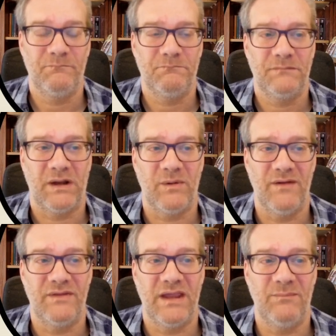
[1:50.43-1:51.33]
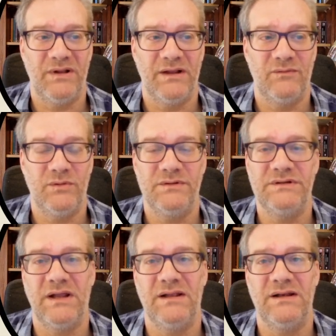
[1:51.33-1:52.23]
There we have the gameplay and rules,
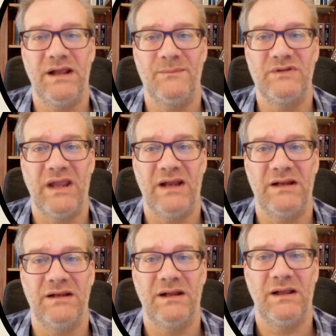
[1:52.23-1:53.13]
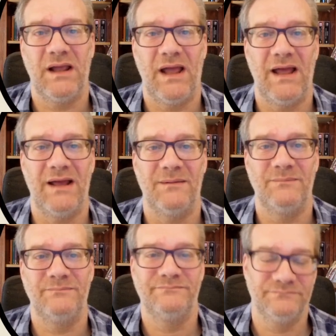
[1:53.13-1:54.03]
and the DM's canon
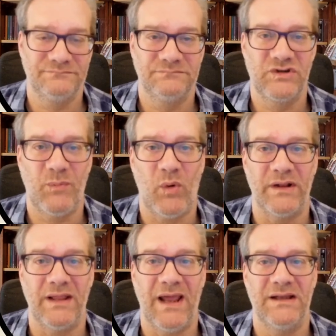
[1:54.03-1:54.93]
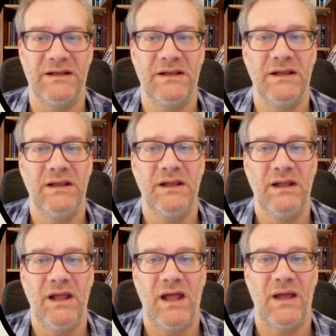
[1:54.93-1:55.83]
supporting that.
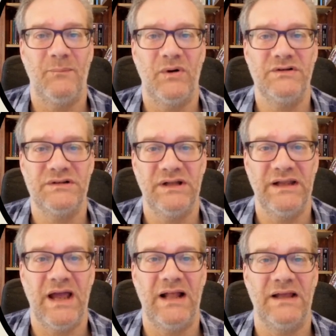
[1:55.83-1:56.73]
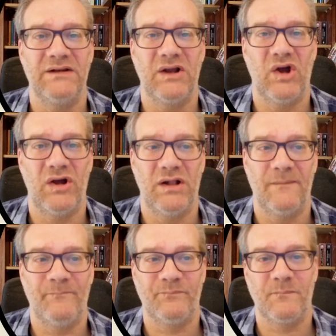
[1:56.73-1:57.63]
Personally, I like to call
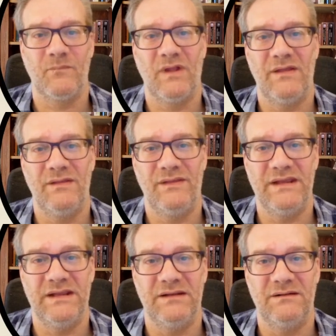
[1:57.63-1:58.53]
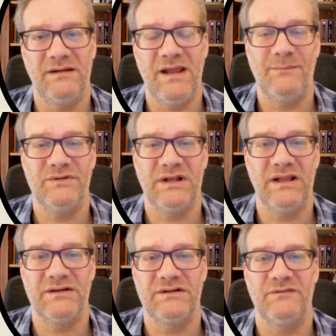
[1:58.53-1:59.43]
the DM's
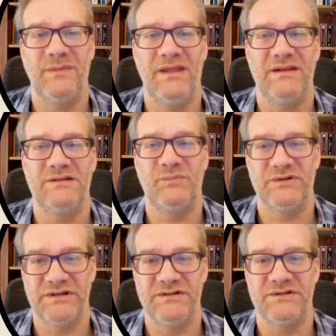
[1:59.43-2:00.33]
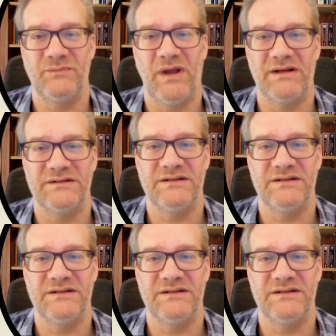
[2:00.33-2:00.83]
collection of methods, procedures, and practices